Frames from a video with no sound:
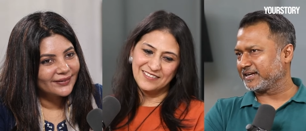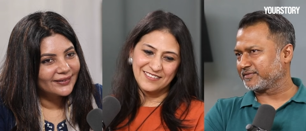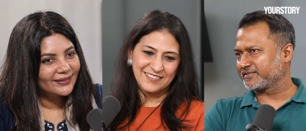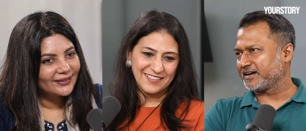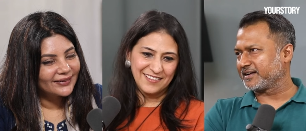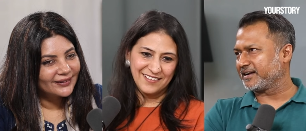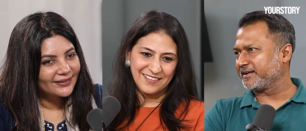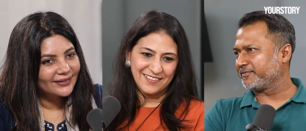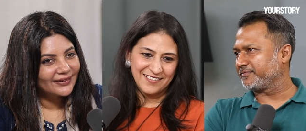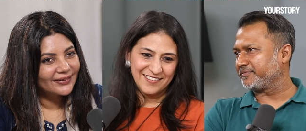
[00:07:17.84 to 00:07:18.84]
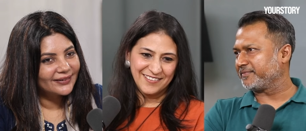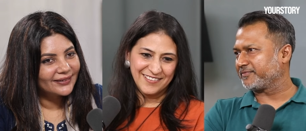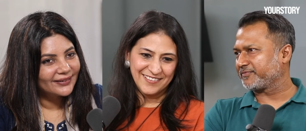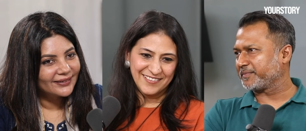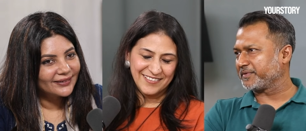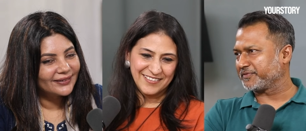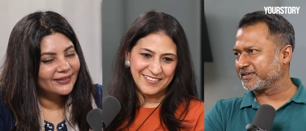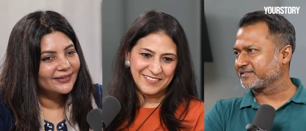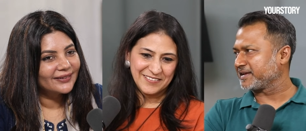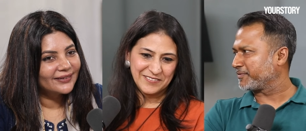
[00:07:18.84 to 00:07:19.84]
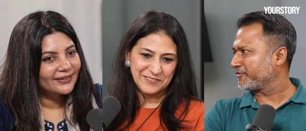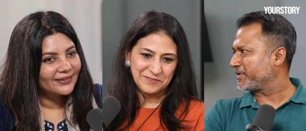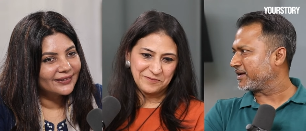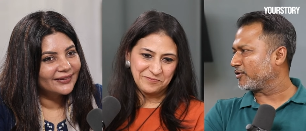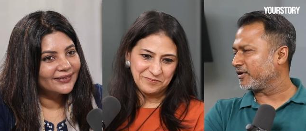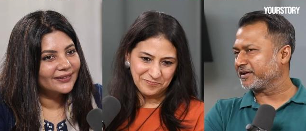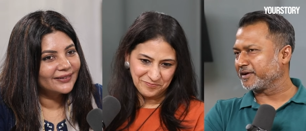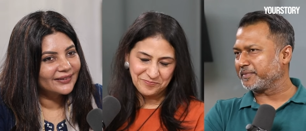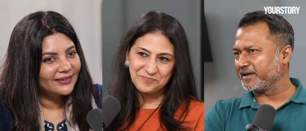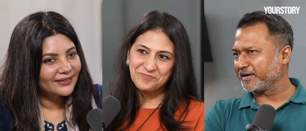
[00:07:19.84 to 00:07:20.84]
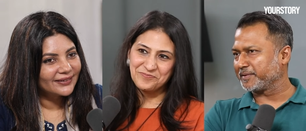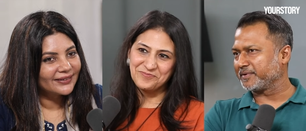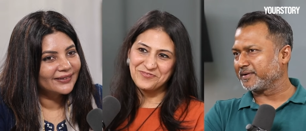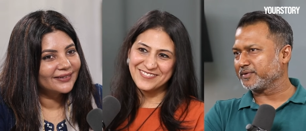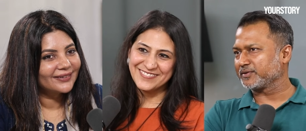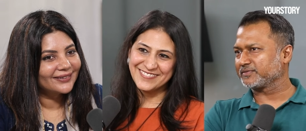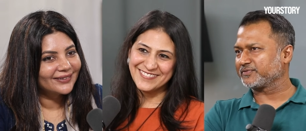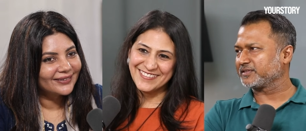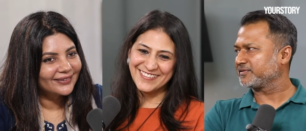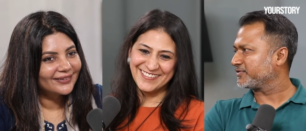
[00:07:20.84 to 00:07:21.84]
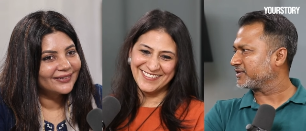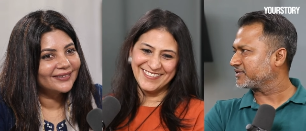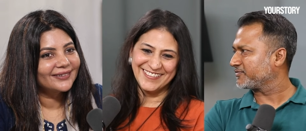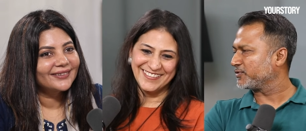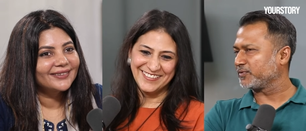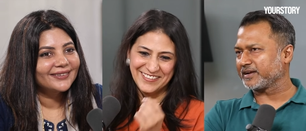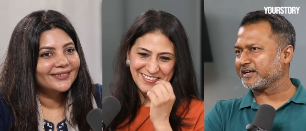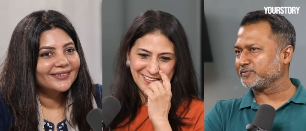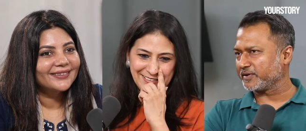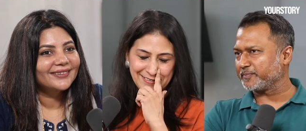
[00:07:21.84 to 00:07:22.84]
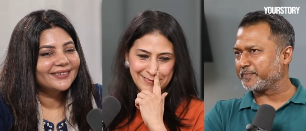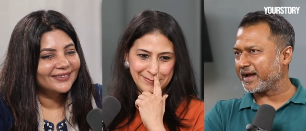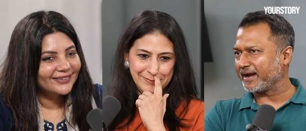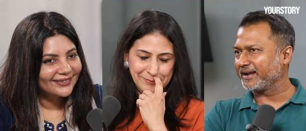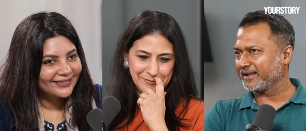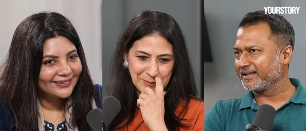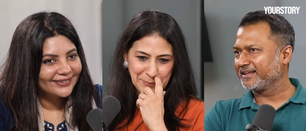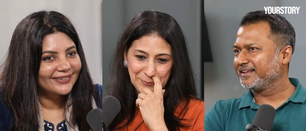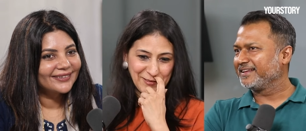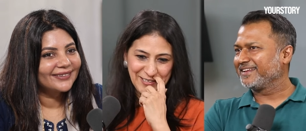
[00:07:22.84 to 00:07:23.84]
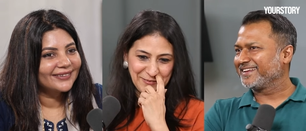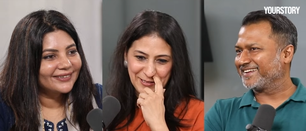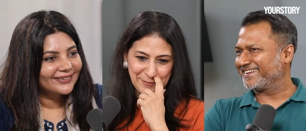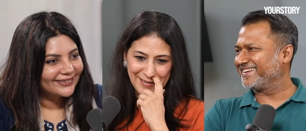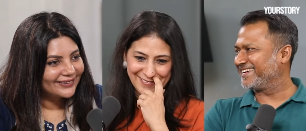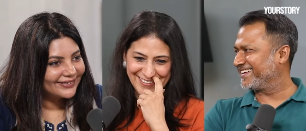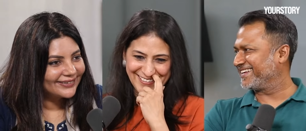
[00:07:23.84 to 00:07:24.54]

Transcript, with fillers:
Speaker 1: kind of started yeah. from the first step of me calling her millet because for the first few trials were bad
Speaker 2: very very bad